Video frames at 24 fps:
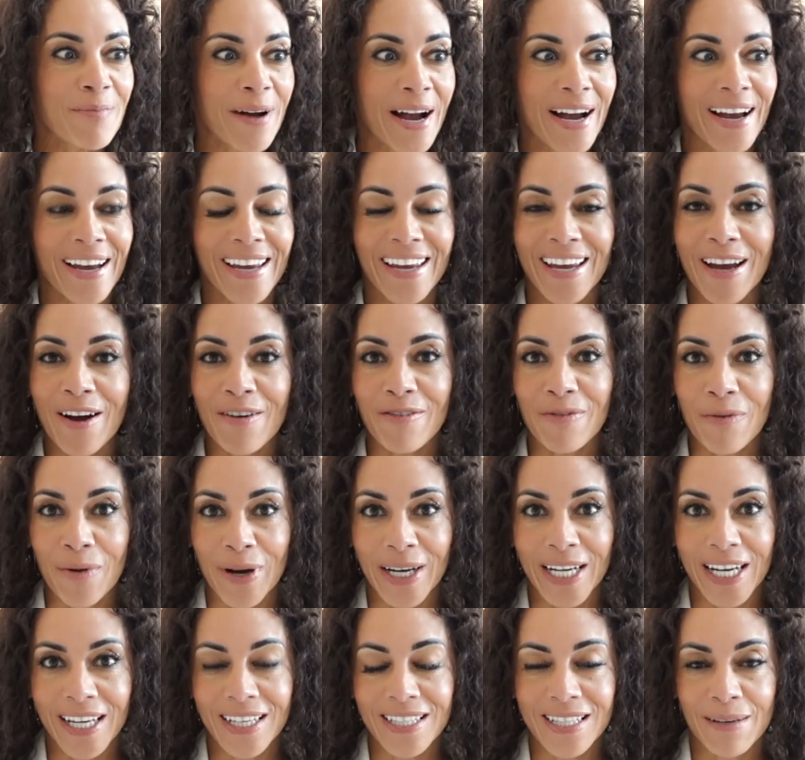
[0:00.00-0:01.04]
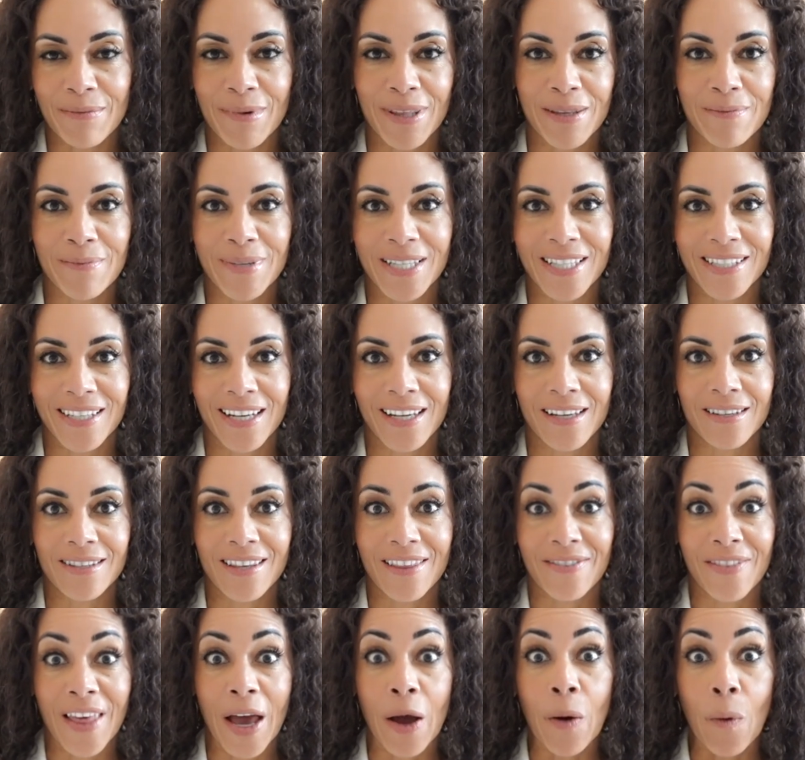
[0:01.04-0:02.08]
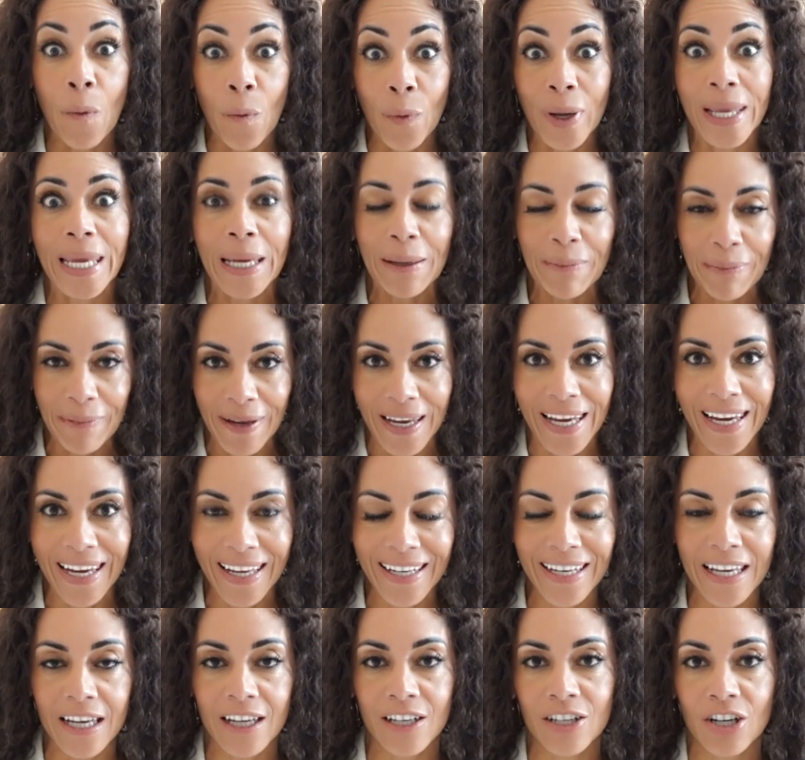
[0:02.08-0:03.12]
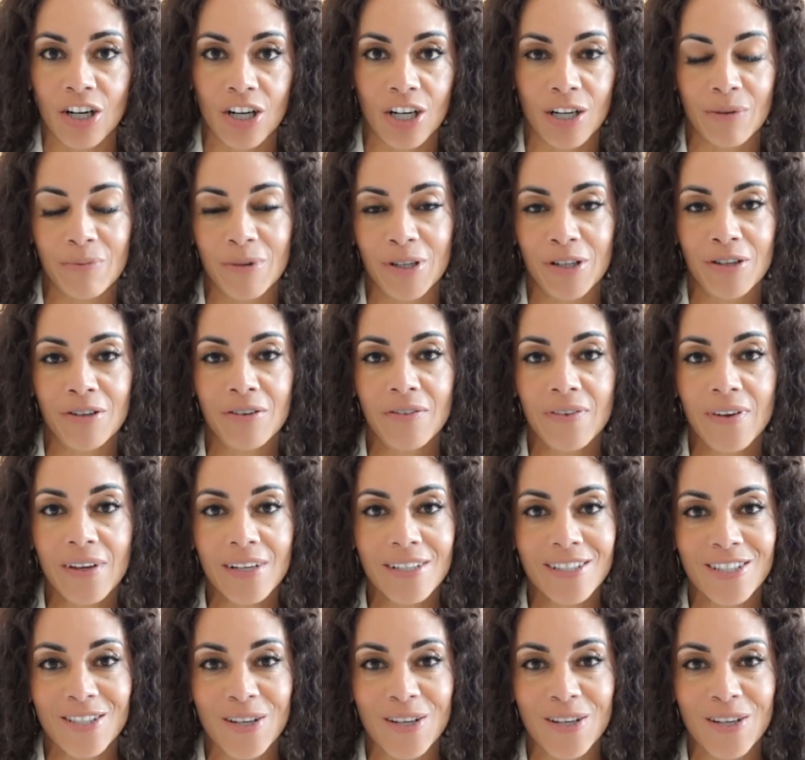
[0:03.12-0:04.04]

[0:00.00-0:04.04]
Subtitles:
by avoiding some of the mistakes that we made in our move. And